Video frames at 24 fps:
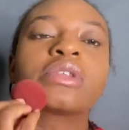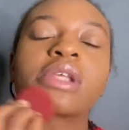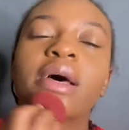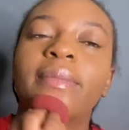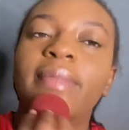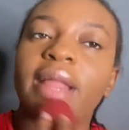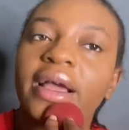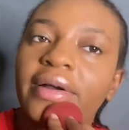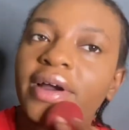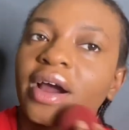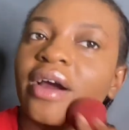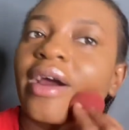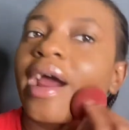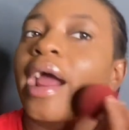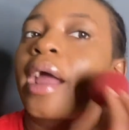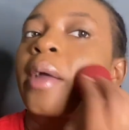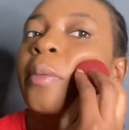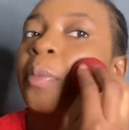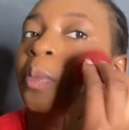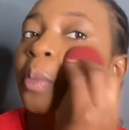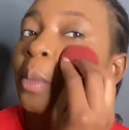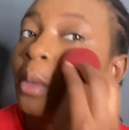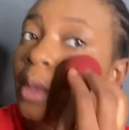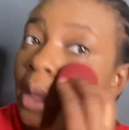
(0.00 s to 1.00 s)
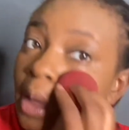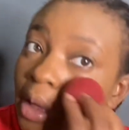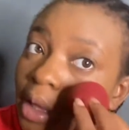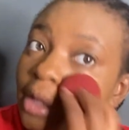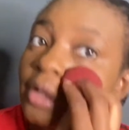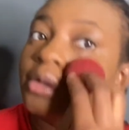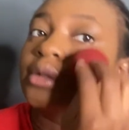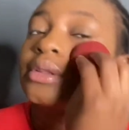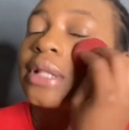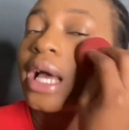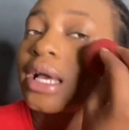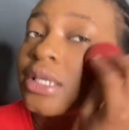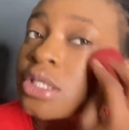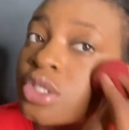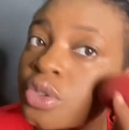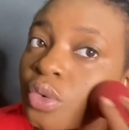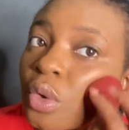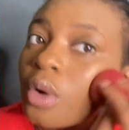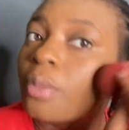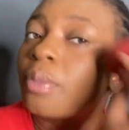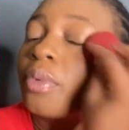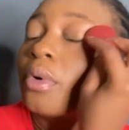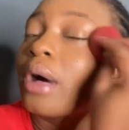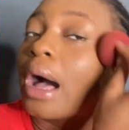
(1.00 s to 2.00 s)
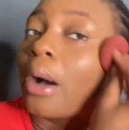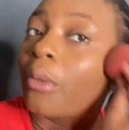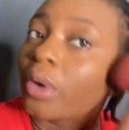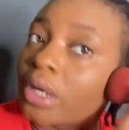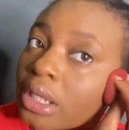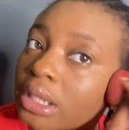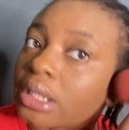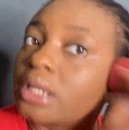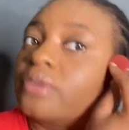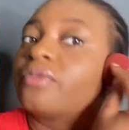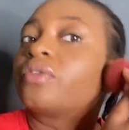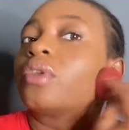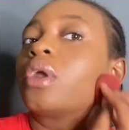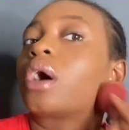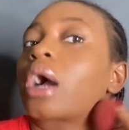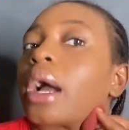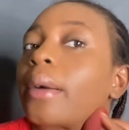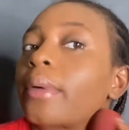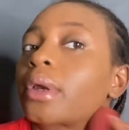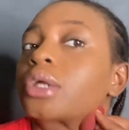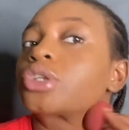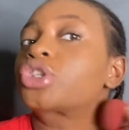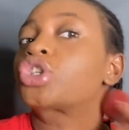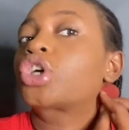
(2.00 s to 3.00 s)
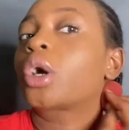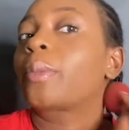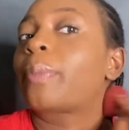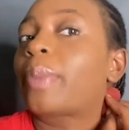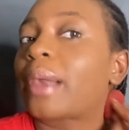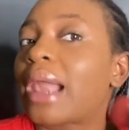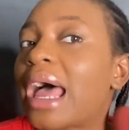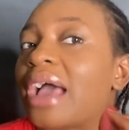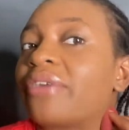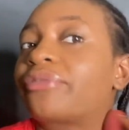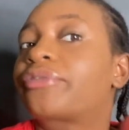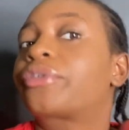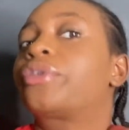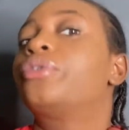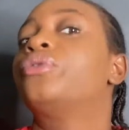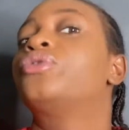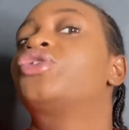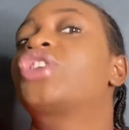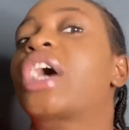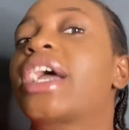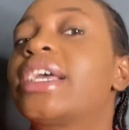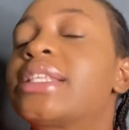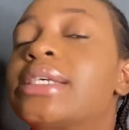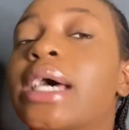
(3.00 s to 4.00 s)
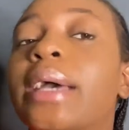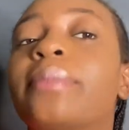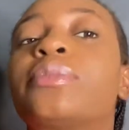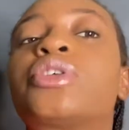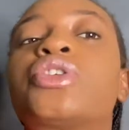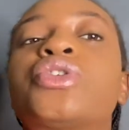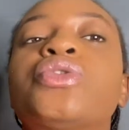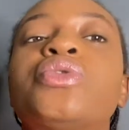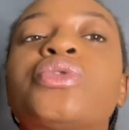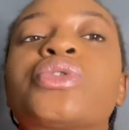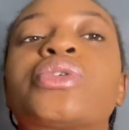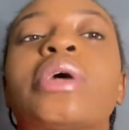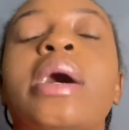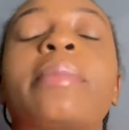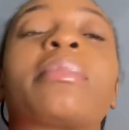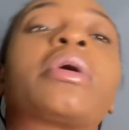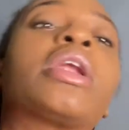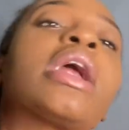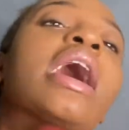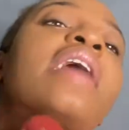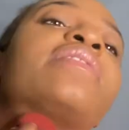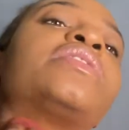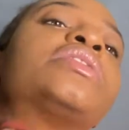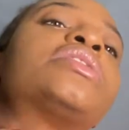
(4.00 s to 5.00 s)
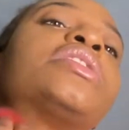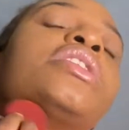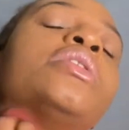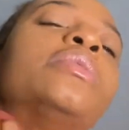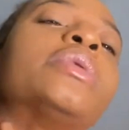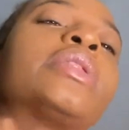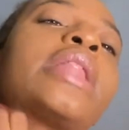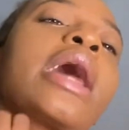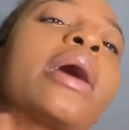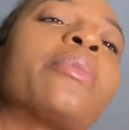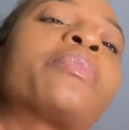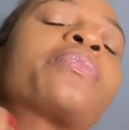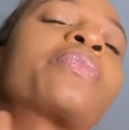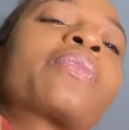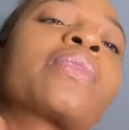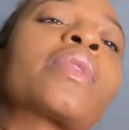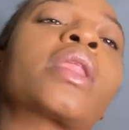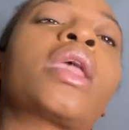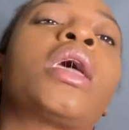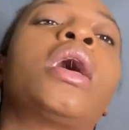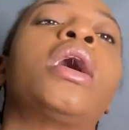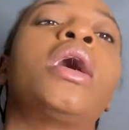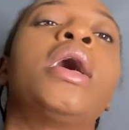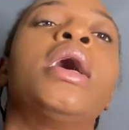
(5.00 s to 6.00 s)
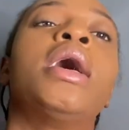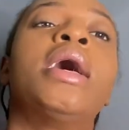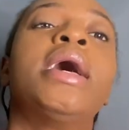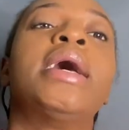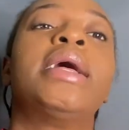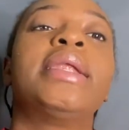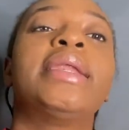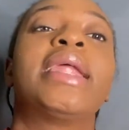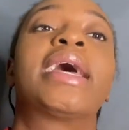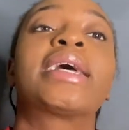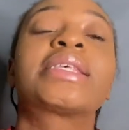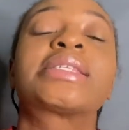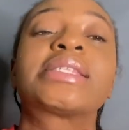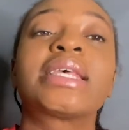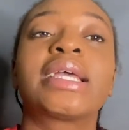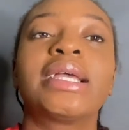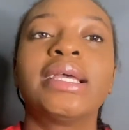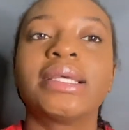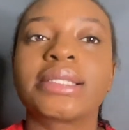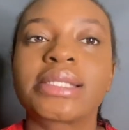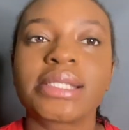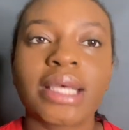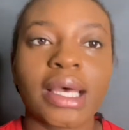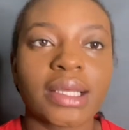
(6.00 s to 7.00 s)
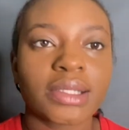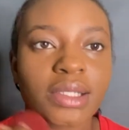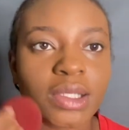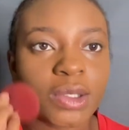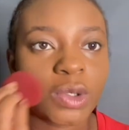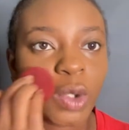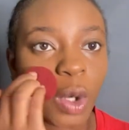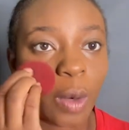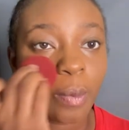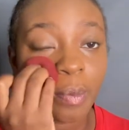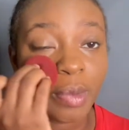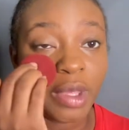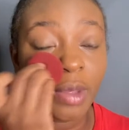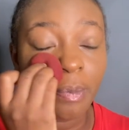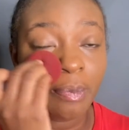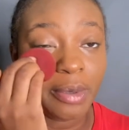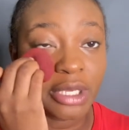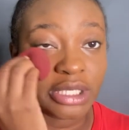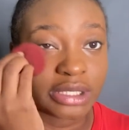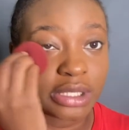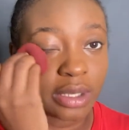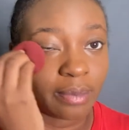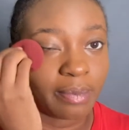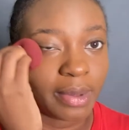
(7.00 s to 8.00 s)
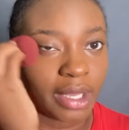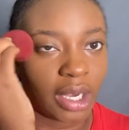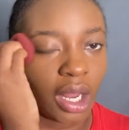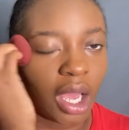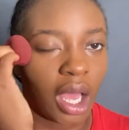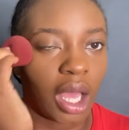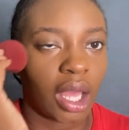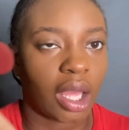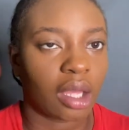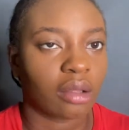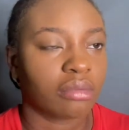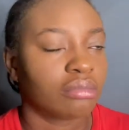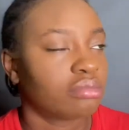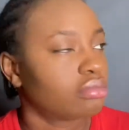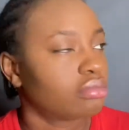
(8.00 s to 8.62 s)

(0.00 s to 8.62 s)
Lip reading: I'm like, all right, that's doable. I want to live long. I want to chop life crew dry times two. So I'm going to have to deal with that. Next thing he says is your BP is a bit high.